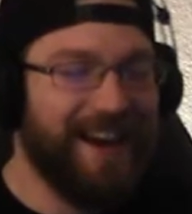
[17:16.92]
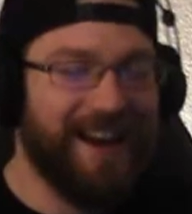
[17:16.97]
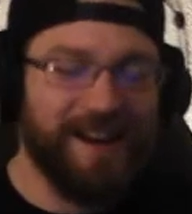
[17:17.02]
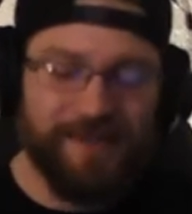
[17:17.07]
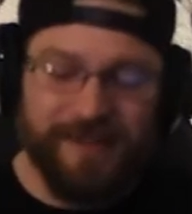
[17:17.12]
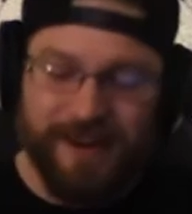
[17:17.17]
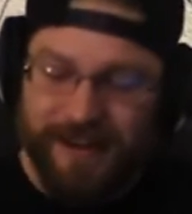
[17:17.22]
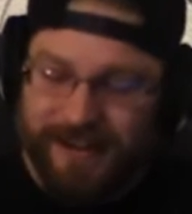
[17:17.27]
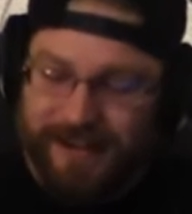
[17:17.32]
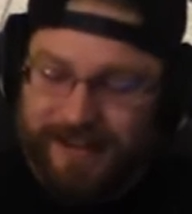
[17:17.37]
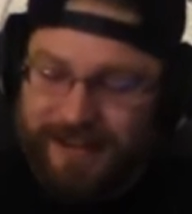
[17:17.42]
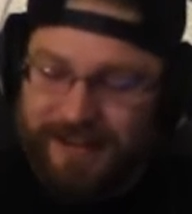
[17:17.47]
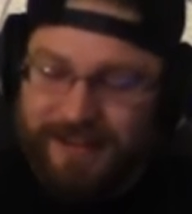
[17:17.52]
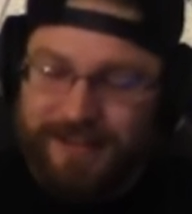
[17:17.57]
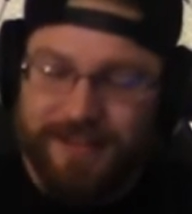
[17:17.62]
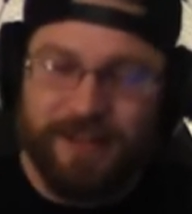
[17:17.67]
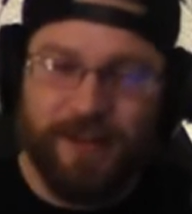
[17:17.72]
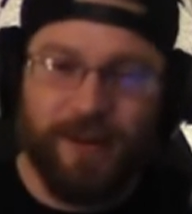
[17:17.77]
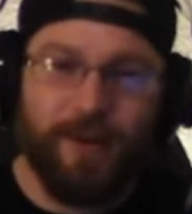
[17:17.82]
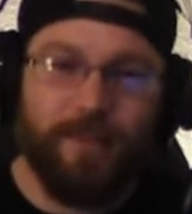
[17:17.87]
anyway,
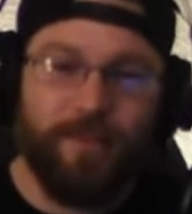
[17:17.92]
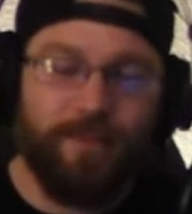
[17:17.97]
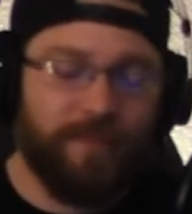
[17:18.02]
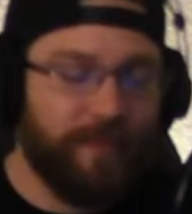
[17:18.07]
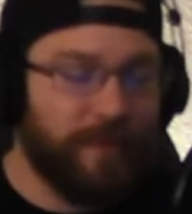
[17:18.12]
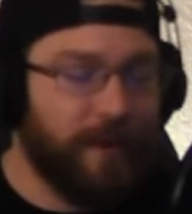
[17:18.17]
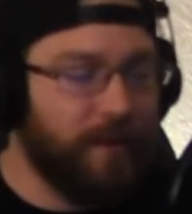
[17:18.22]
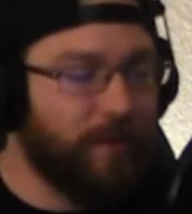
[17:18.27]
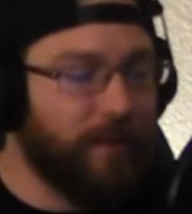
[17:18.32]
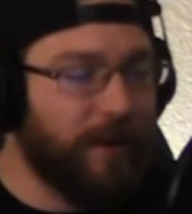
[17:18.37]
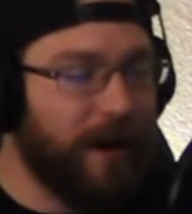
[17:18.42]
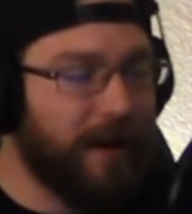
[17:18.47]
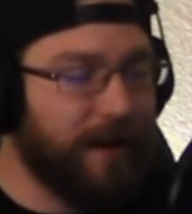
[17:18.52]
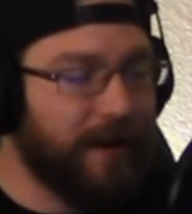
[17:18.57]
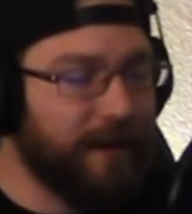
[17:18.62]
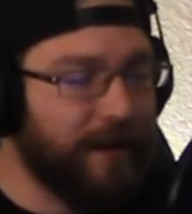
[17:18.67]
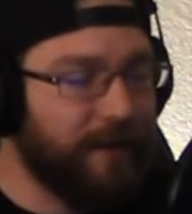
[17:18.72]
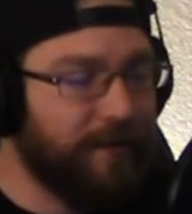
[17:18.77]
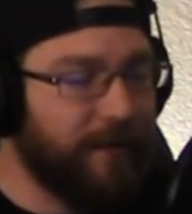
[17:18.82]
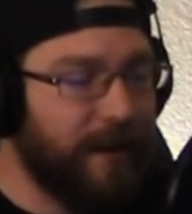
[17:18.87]
so we're not
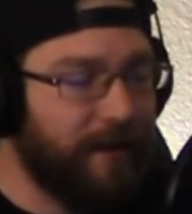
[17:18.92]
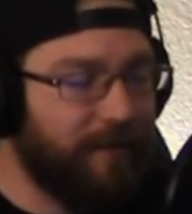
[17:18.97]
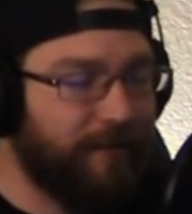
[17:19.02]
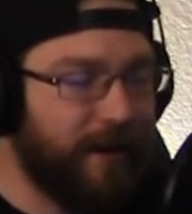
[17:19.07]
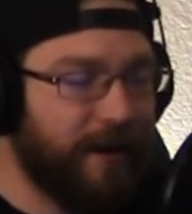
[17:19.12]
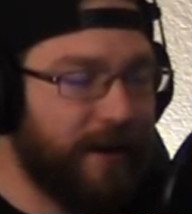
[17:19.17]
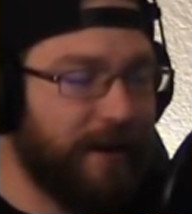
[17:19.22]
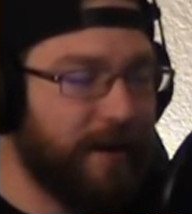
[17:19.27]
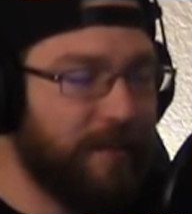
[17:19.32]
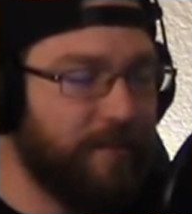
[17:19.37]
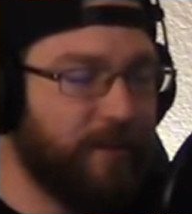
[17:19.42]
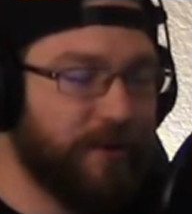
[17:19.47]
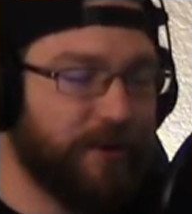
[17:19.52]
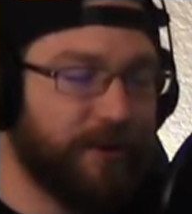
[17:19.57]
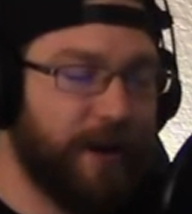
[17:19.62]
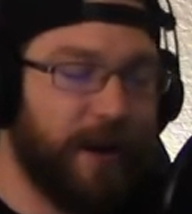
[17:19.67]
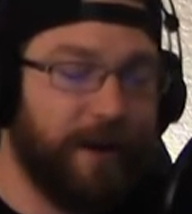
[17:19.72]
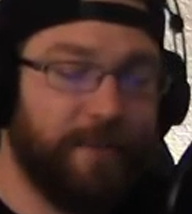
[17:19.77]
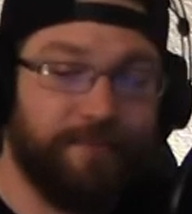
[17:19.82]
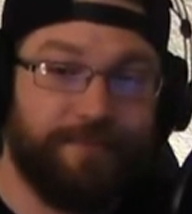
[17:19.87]
gonna give that fight any more
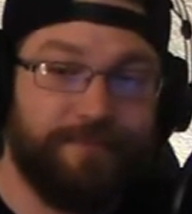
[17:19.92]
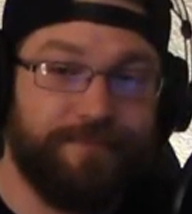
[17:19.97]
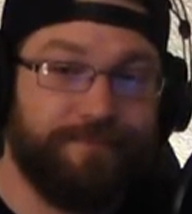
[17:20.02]
shine.